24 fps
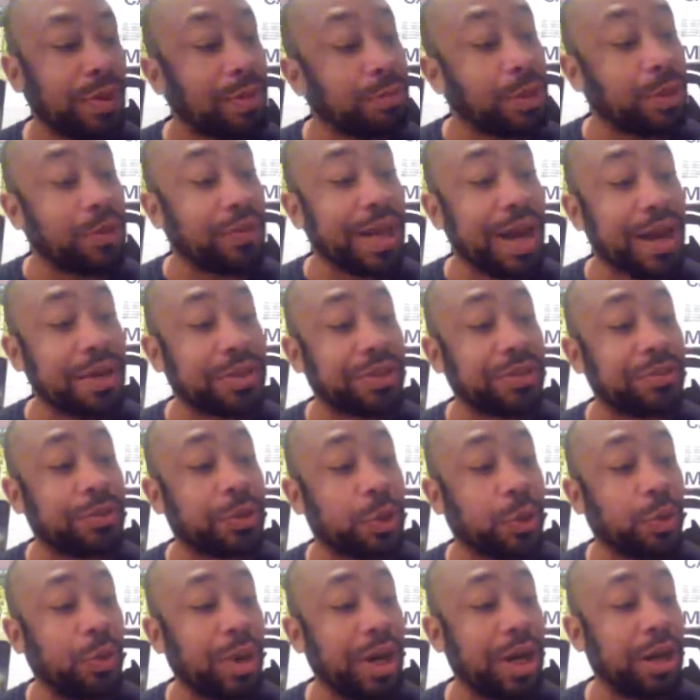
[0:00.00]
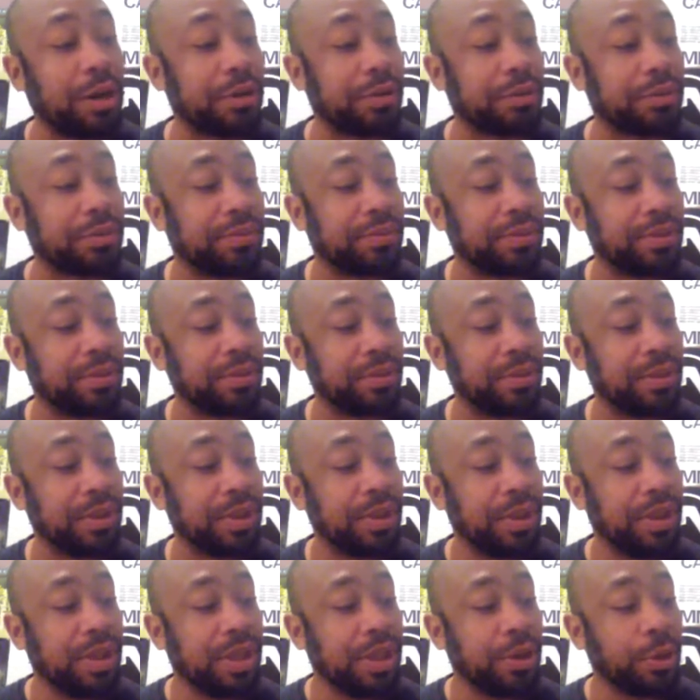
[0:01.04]
from 2012.
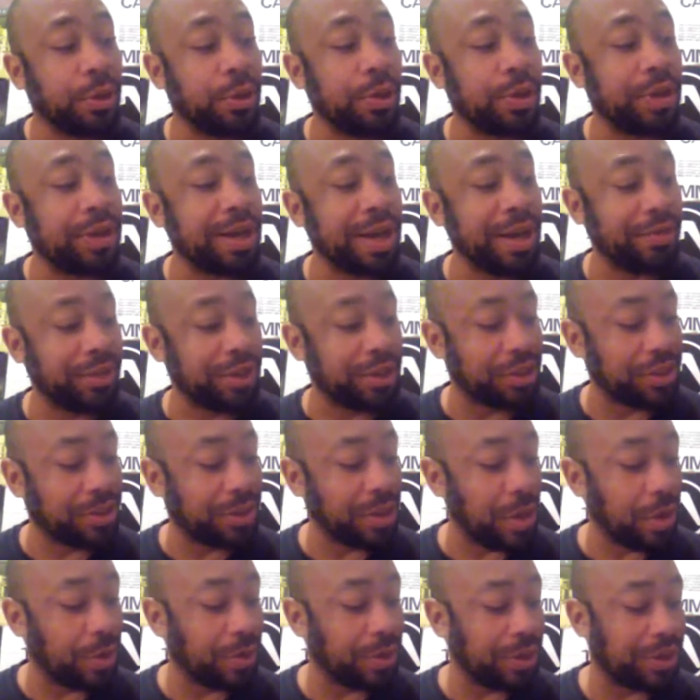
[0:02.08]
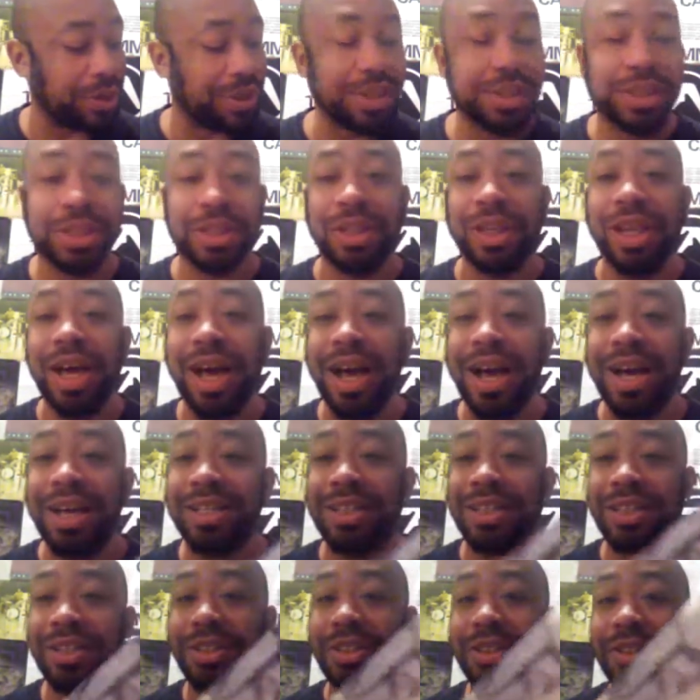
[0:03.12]
Part of Live at the Stone. This is his
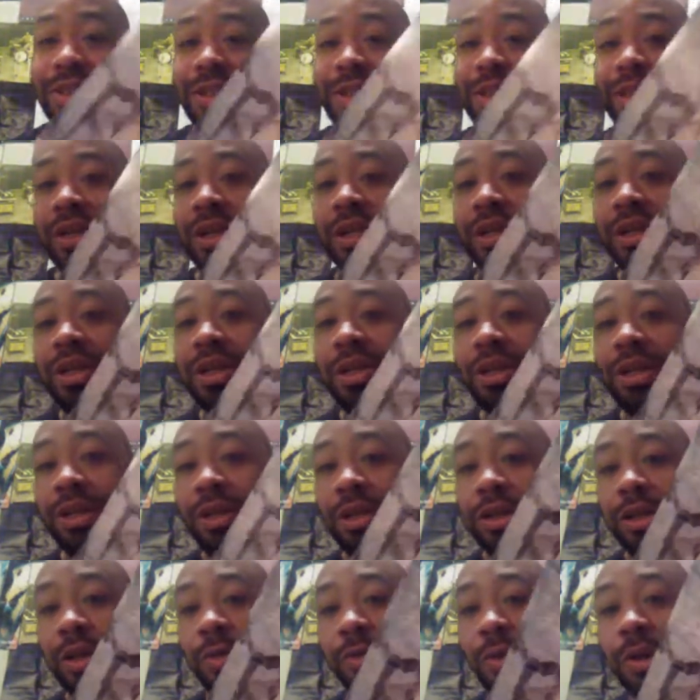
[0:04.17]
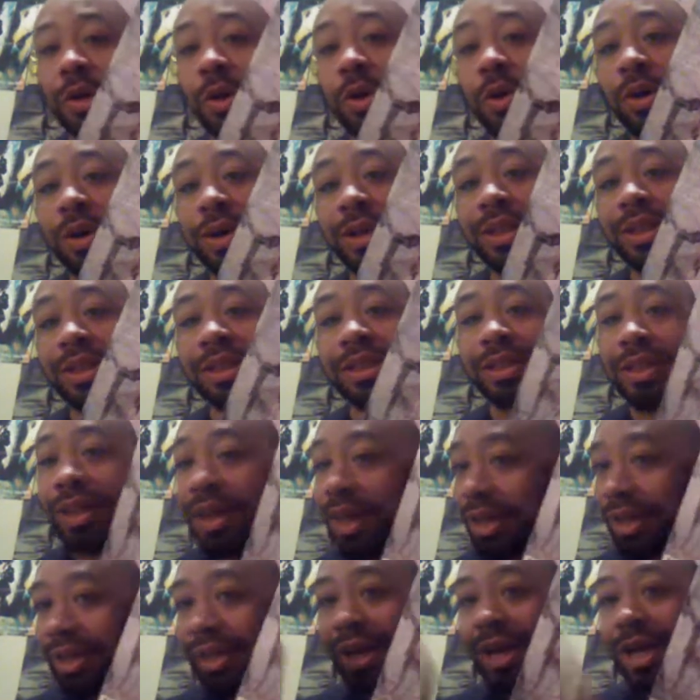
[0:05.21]
last recording
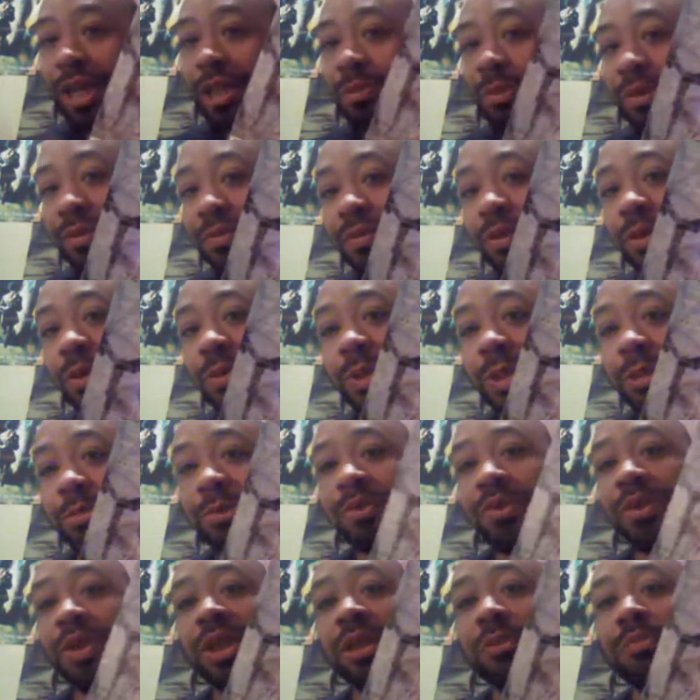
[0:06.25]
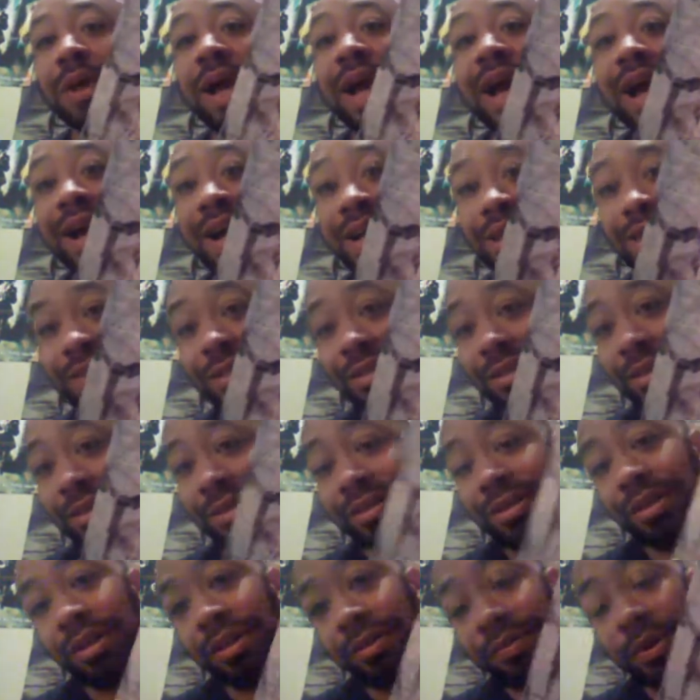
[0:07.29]
and last performance before he passed,
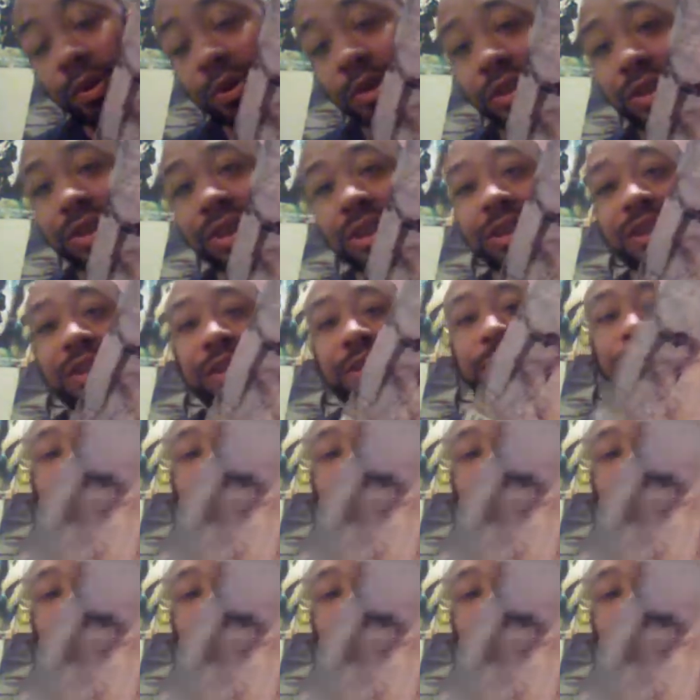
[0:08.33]
unfortunately.